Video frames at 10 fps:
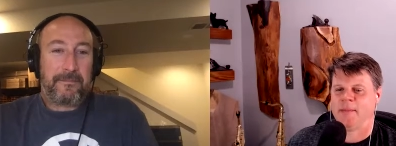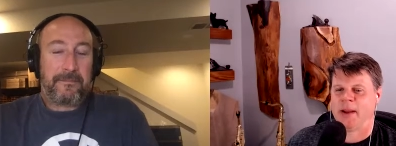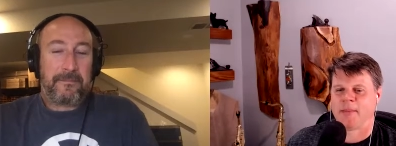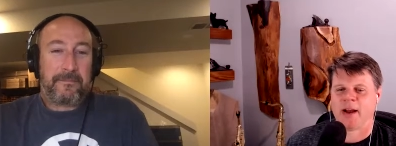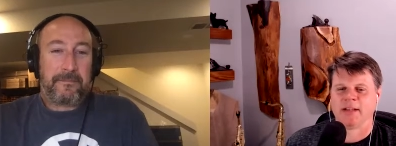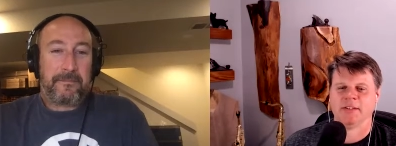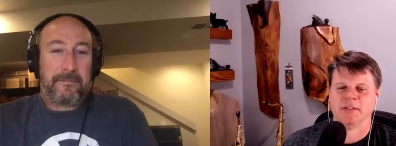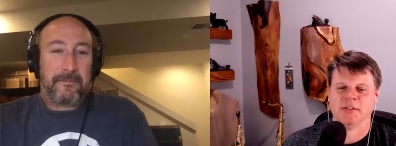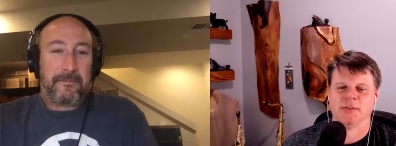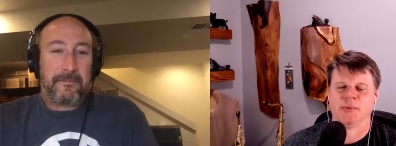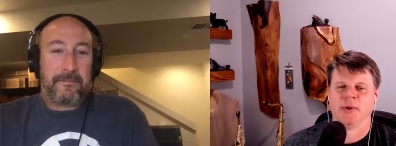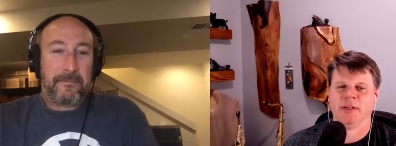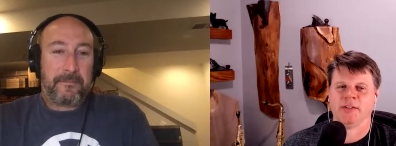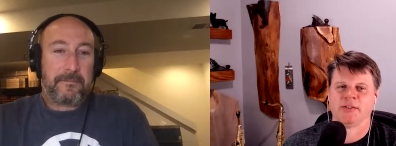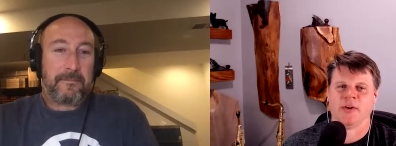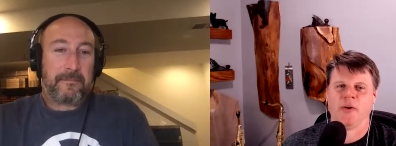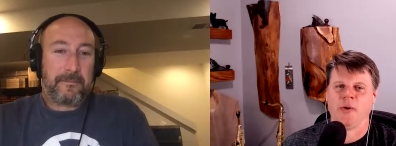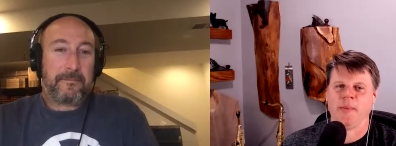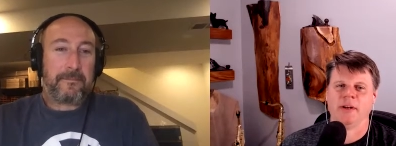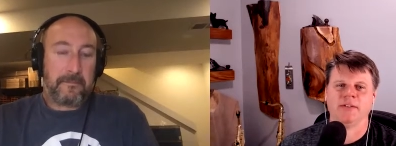Speaker 1: my process is really just a
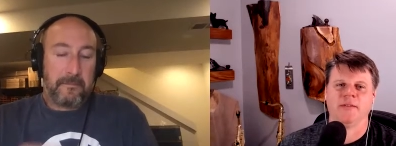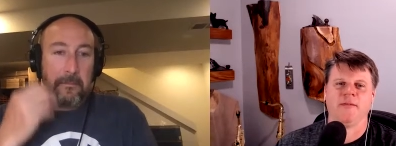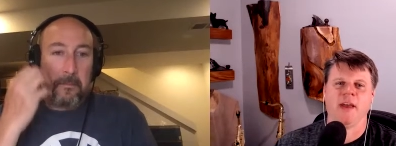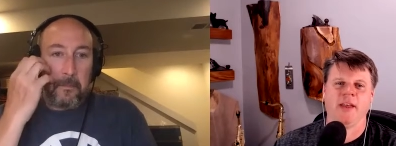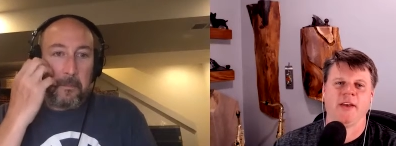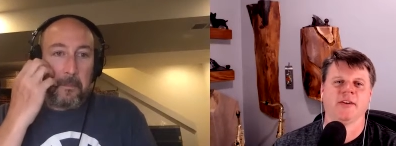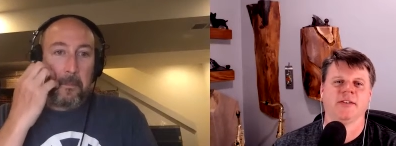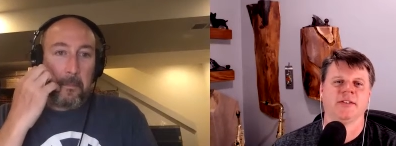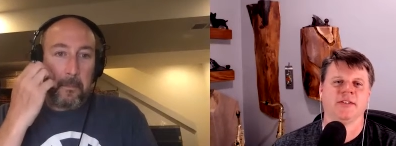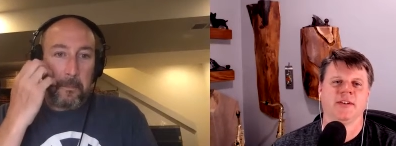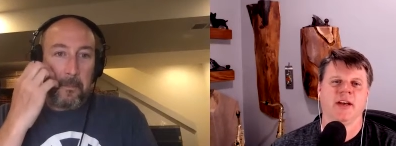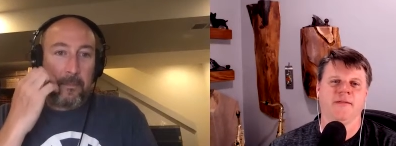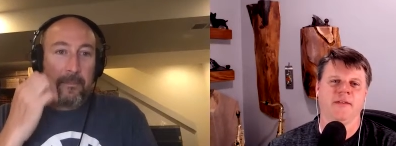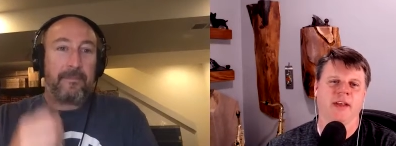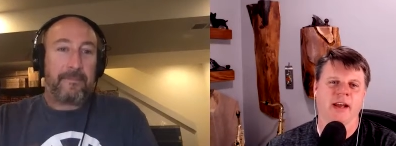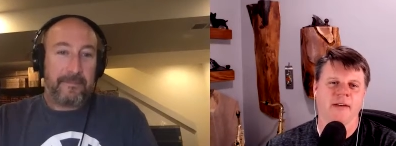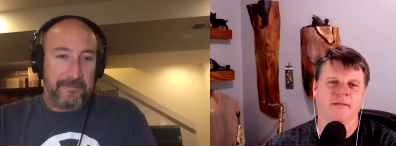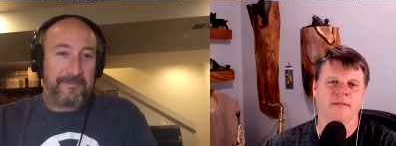whole bunch of failures until i feel like i